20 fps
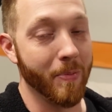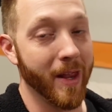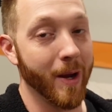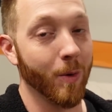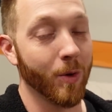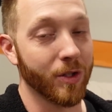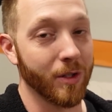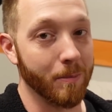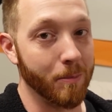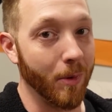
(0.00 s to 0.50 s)
it
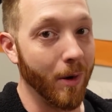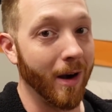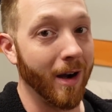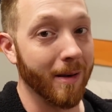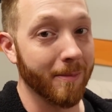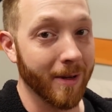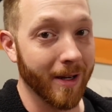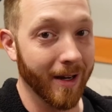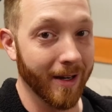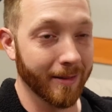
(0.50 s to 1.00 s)
was
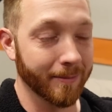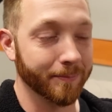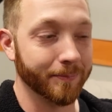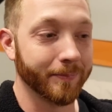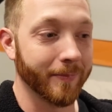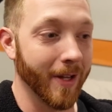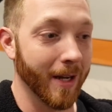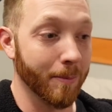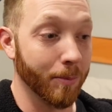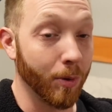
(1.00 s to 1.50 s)

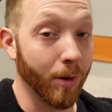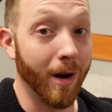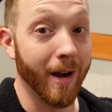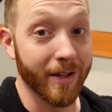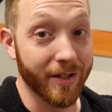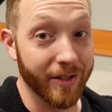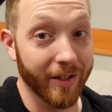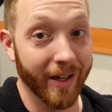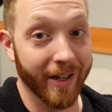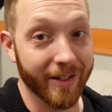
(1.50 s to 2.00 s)
a
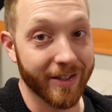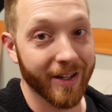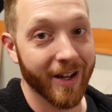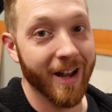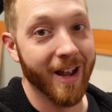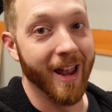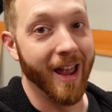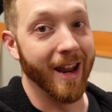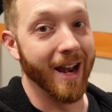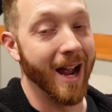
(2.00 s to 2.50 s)
process,
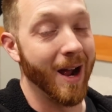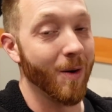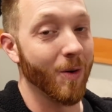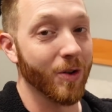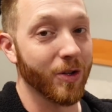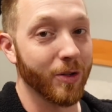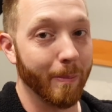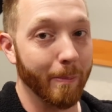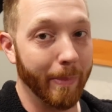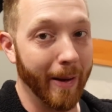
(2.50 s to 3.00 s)
and I
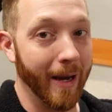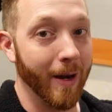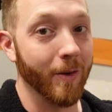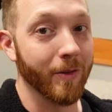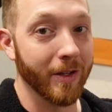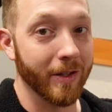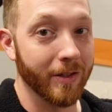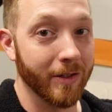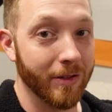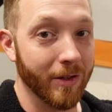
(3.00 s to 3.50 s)
was
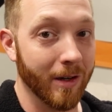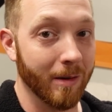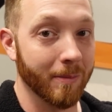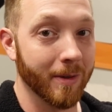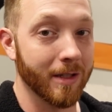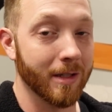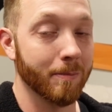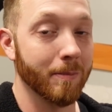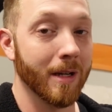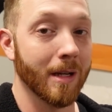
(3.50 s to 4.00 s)
bound and
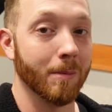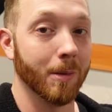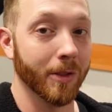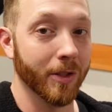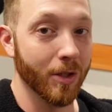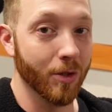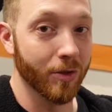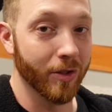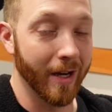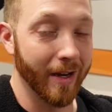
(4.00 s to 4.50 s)
determined to be able
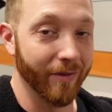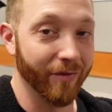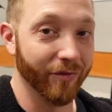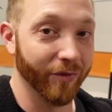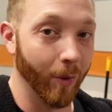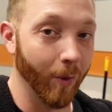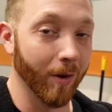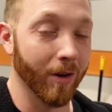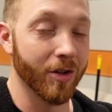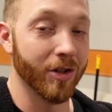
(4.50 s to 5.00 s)
to use a
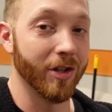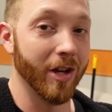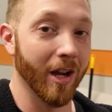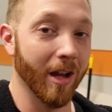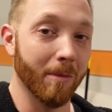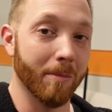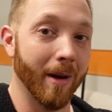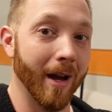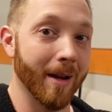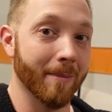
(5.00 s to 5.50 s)
4-inch
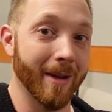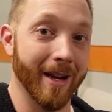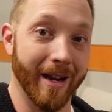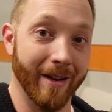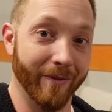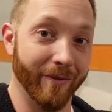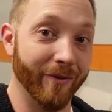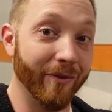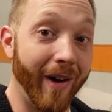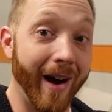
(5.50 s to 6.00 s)
tailpipe, and
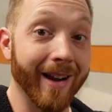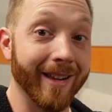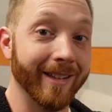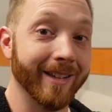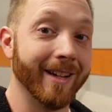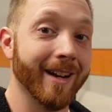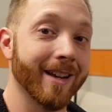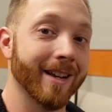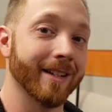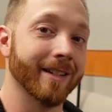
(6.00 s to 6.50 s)
I
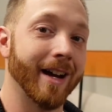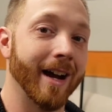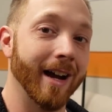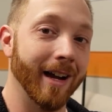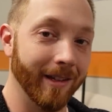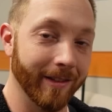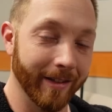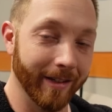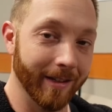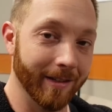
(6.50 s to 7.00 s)
finally got it
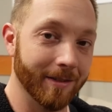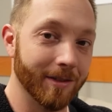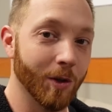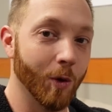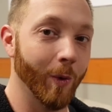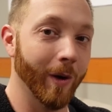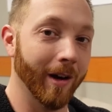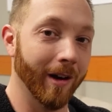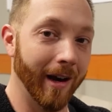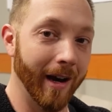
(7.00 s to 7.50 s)
dialed in to
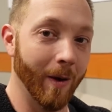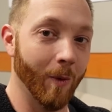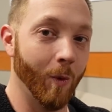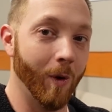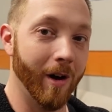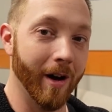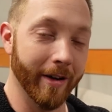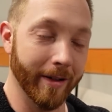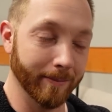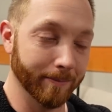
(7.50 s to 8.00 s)
where I
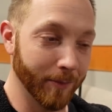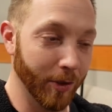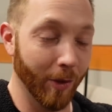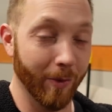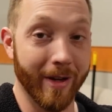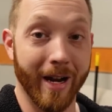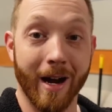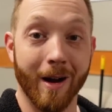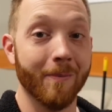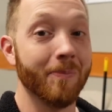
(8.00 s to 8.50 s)
want it.
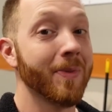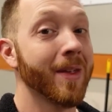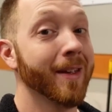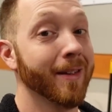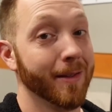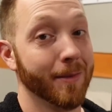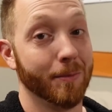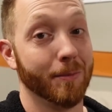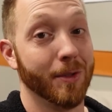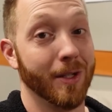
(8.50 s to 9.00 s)
So now
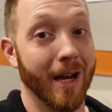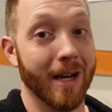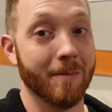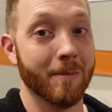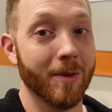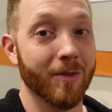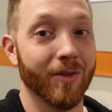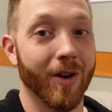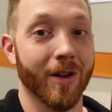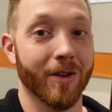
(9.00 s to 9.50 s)
it's time to
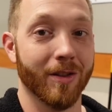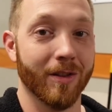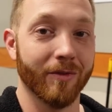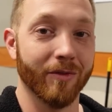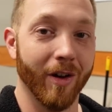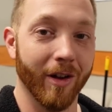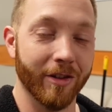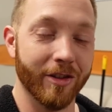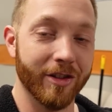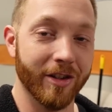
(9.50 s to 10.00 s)
move on to the
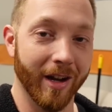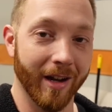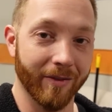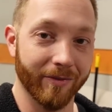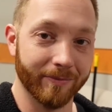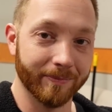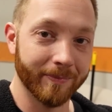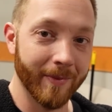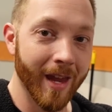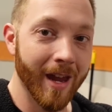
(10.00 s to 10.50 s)
fun
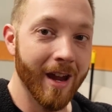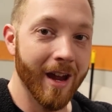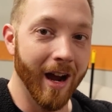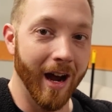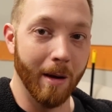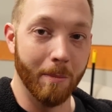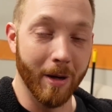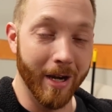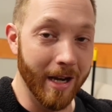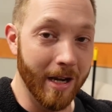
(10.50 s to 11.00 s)
stuff.
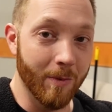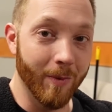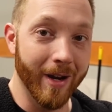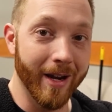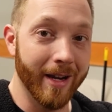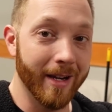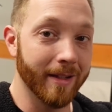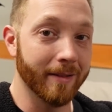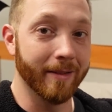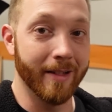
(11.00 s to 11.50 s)
But
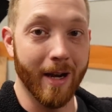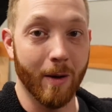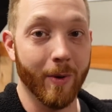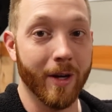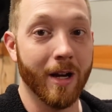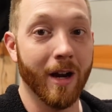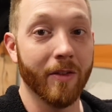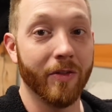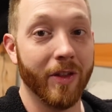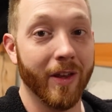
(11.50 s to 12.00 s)
anyway, yeah, we
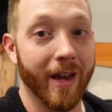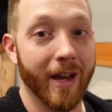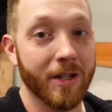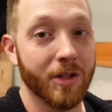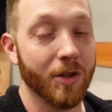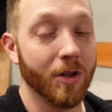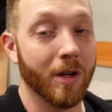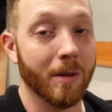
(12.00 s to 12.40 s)
got the engine